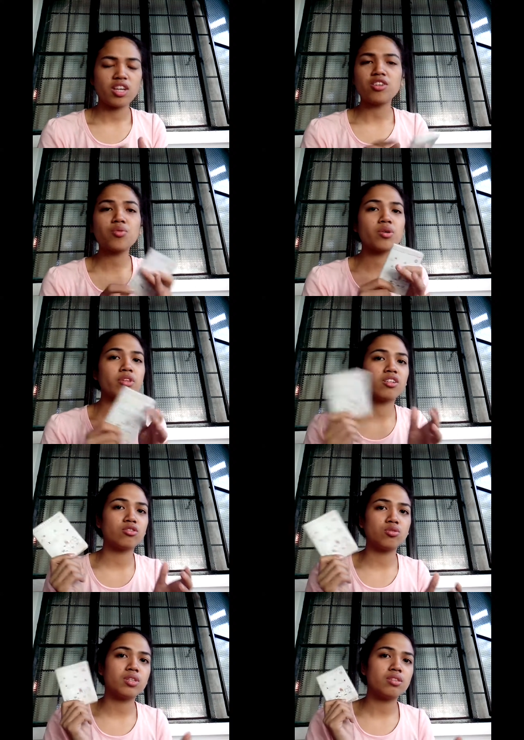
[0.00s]
I don't know what
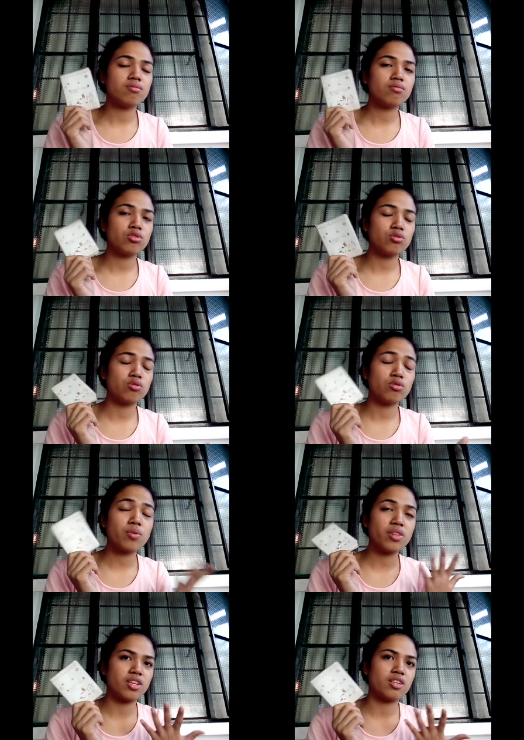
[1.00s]
I'll do it
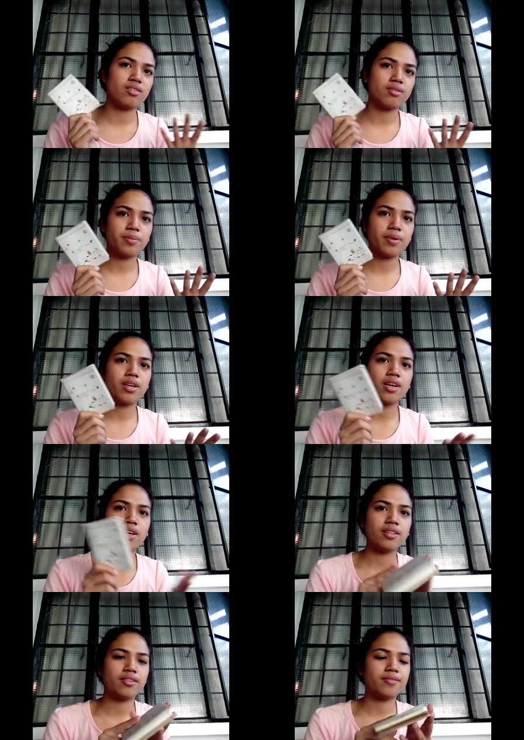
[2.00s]
do with it,
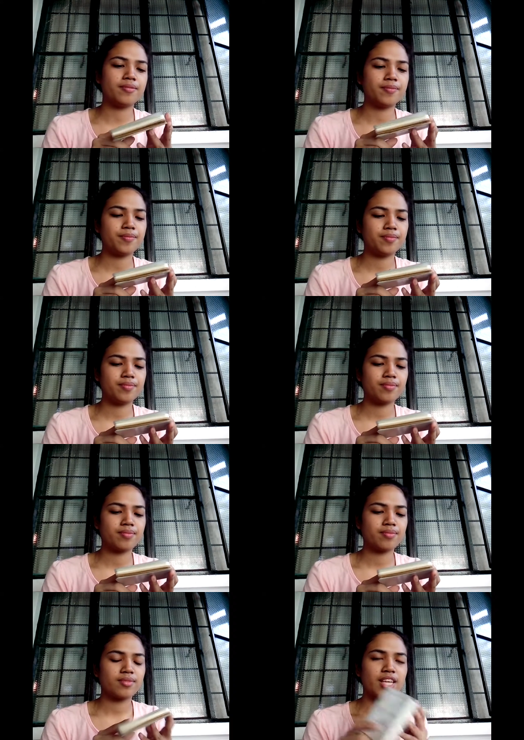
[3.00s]
but
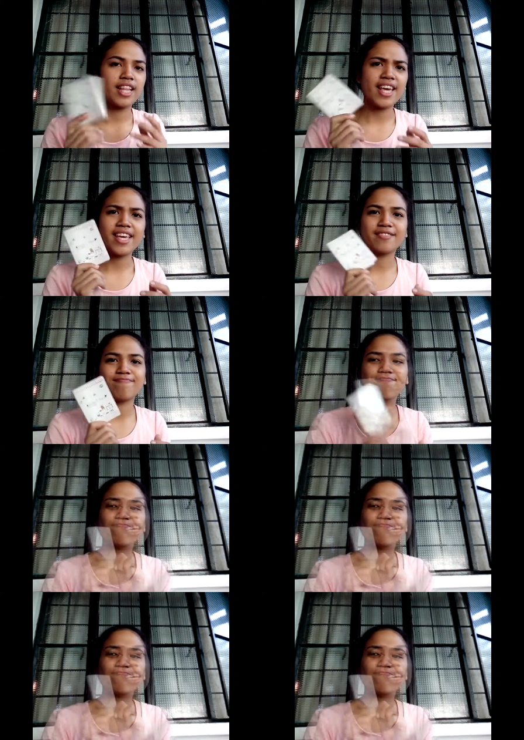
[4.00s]
I like it.